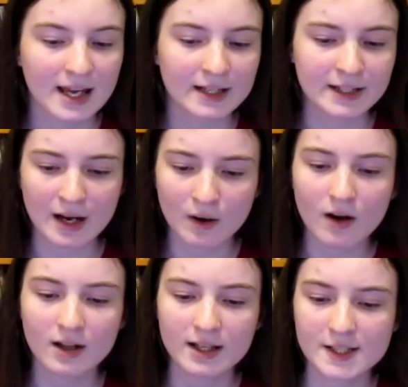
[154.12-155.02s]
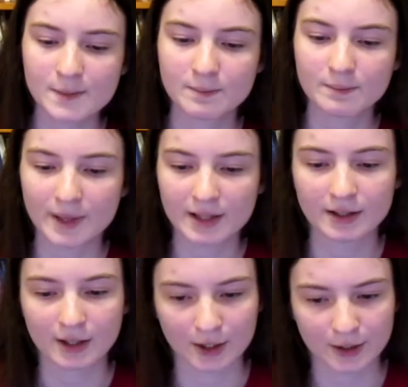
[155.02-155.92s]
Now all has been
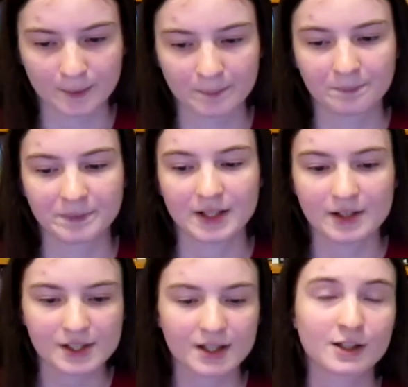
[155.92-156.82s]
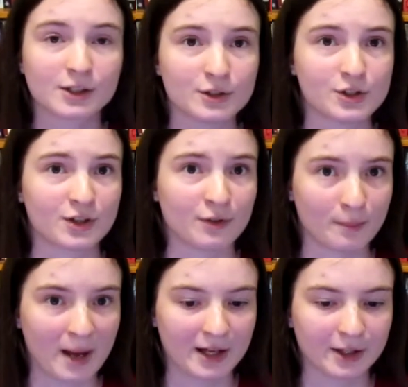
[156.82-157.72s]
heard. Here's the conclusion of the
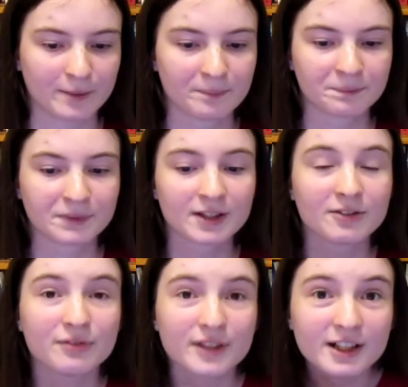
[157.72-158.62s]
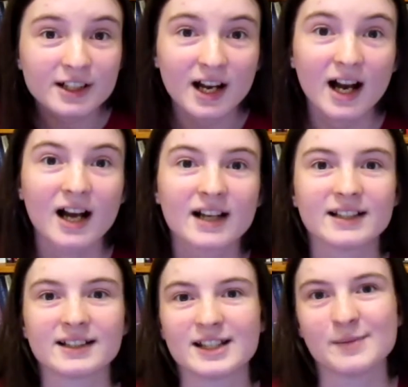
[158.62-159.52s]
matter. Fear God
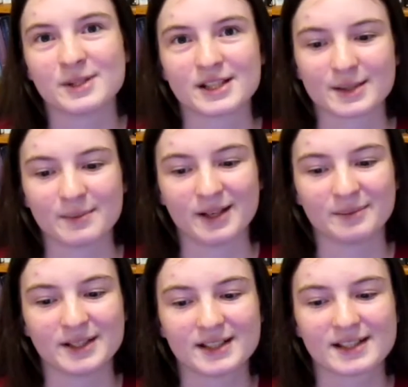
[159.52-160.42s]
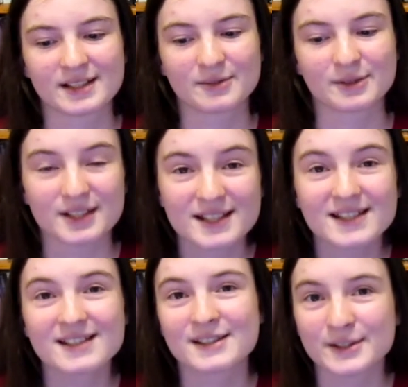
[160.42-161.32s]
and keep his commandments, for this
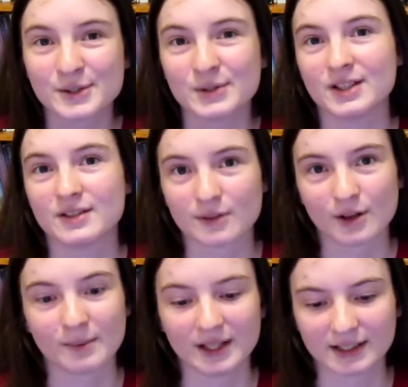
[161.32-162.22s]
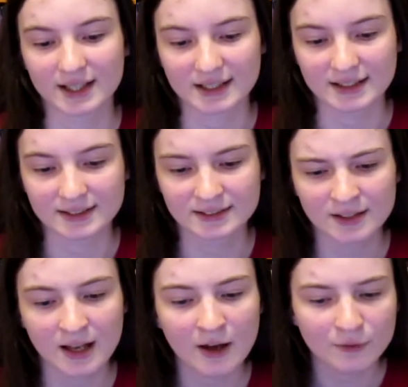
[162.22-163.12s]
is the duty of all mankind.
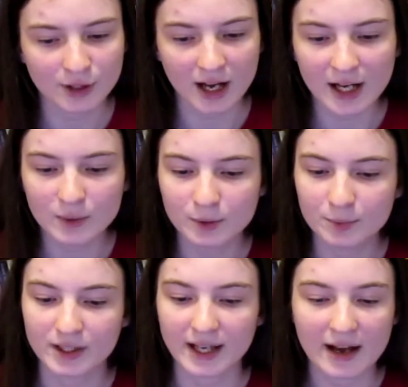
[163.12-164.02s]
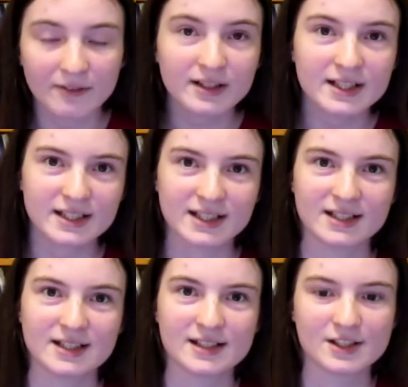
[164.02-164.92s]
For God will bring every deed
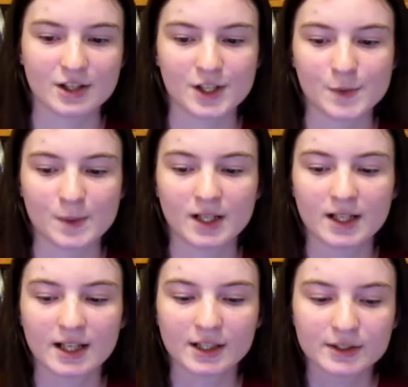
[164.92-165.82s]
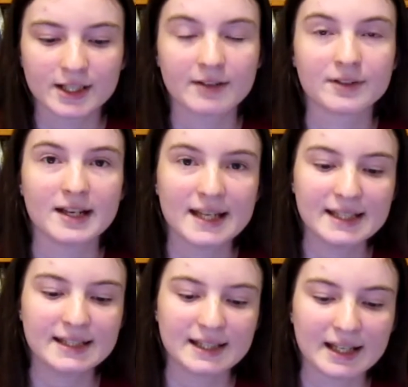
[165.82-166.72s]
into judgment, including every
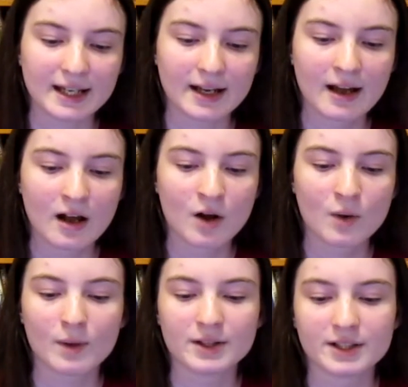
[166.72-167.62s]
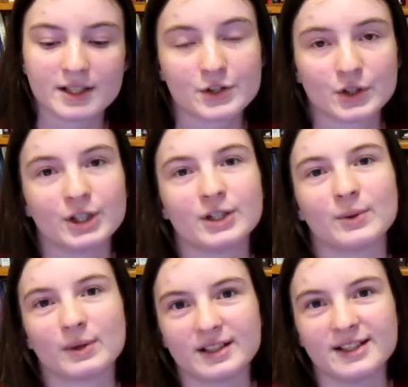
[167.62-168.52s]
hidden thing, whether it is good
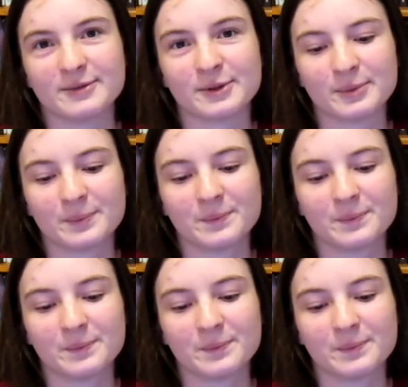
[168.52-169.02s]
or evil.